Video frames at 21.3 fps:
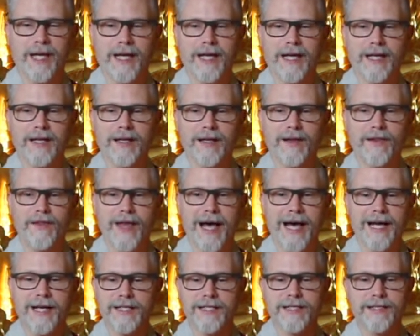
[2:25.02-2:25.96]
And
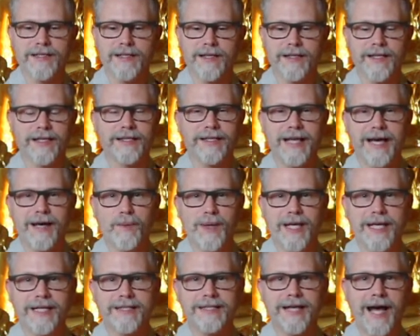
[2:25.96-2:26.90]
that is the thing that
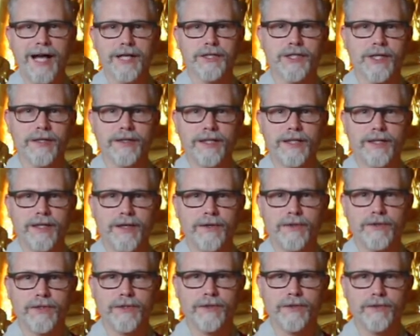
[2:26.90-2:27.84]
we attach our
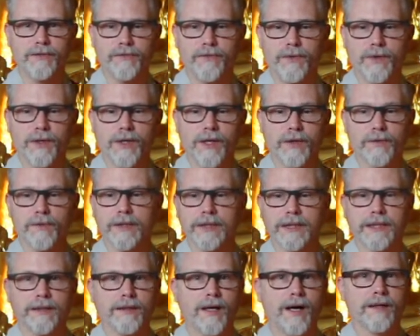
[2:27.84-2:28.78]
ego to for a
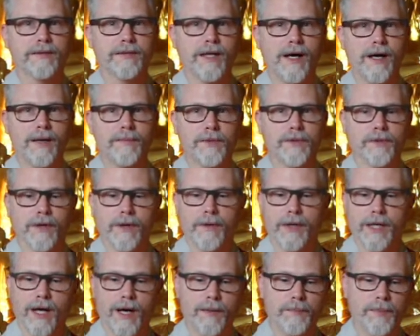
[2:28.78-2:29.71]
really long time
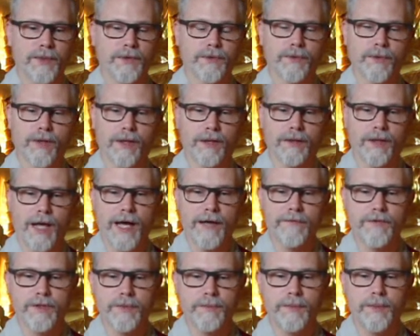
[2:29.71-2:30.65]
growing up and through our
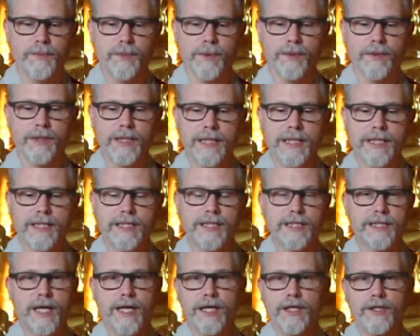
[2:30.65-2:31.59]
lives. And people
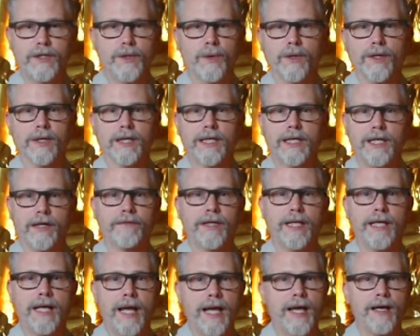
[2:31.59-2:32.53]
say your
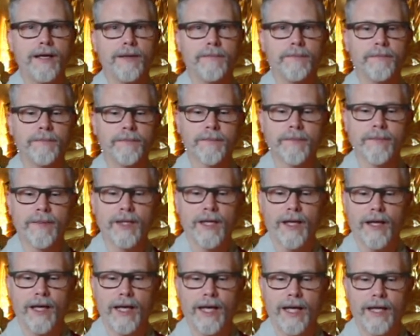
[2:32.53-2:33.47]
given name
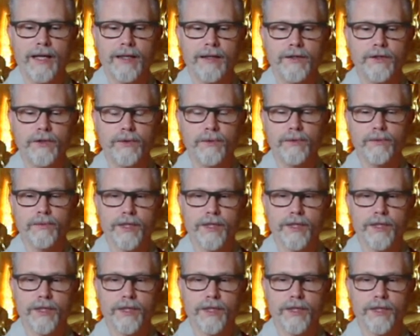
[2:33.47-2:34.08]
and you